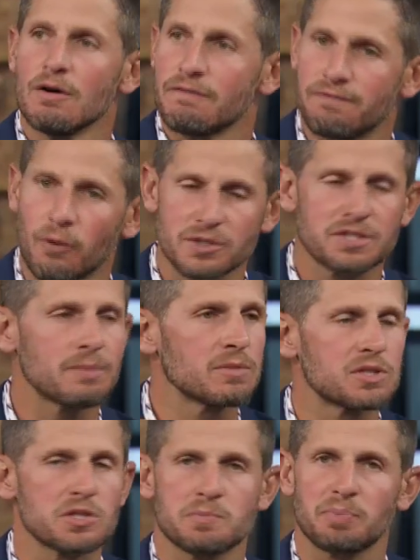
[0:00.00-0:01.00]
forced them to
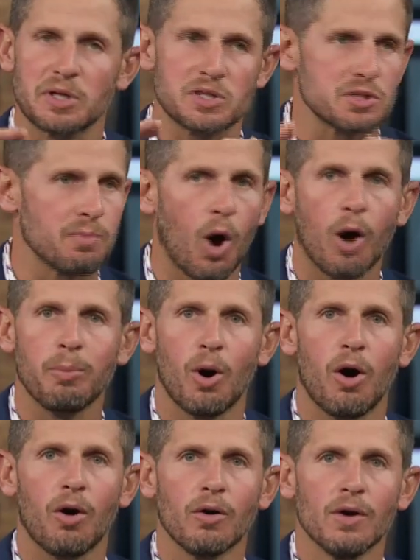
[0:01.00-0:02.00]
just play small
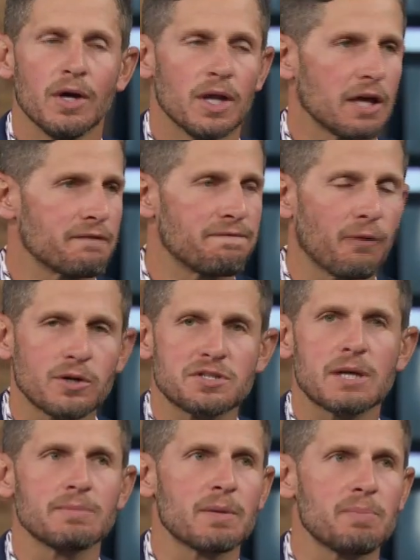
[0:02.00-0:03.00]
ball like force
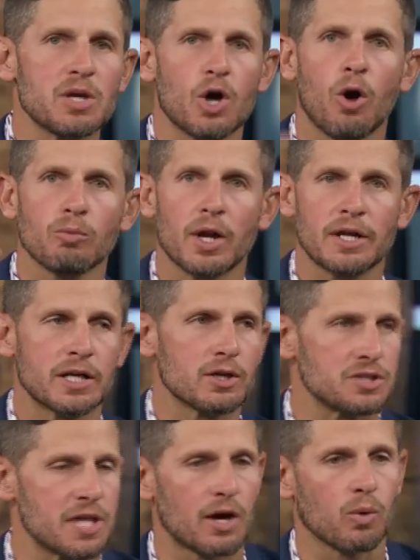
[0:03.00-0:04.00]
them to be home run
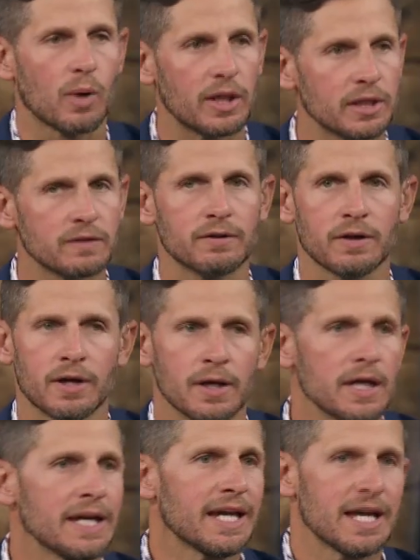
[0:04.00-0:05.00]
hitters that are willing to
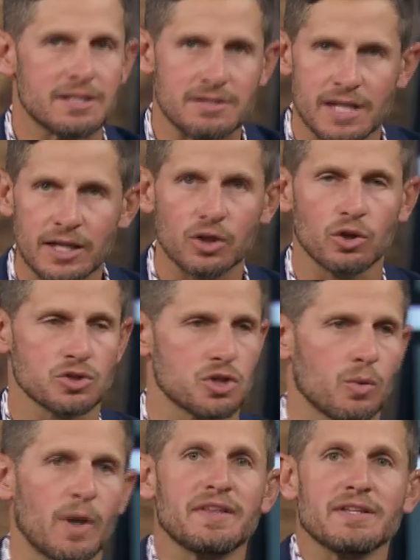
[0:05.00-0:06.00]
hit singles or
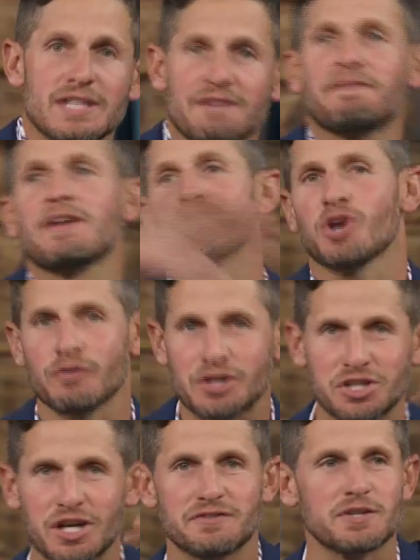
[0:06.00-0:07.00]
when the defense
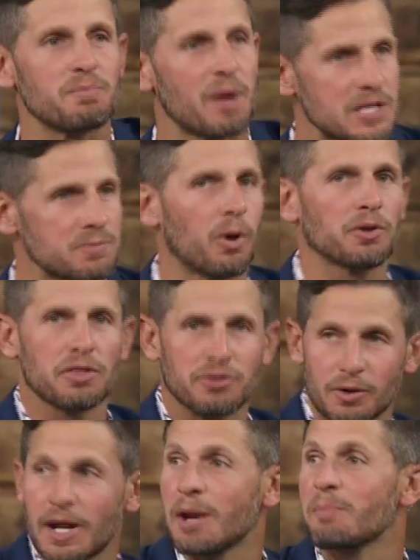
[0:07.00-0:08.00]
overshifts in baseball to
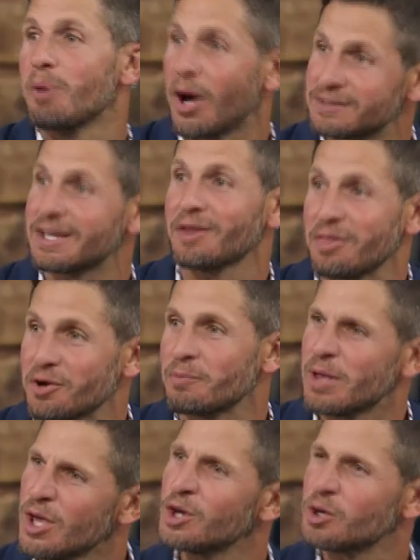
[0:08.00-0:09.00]
throw down a bunt down the third.
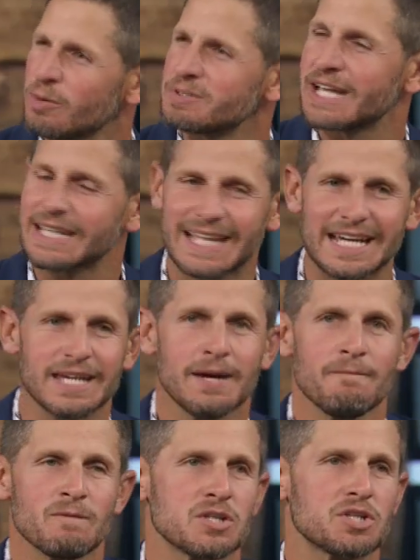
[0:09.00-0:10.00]
You know what I'm saying? Like sure.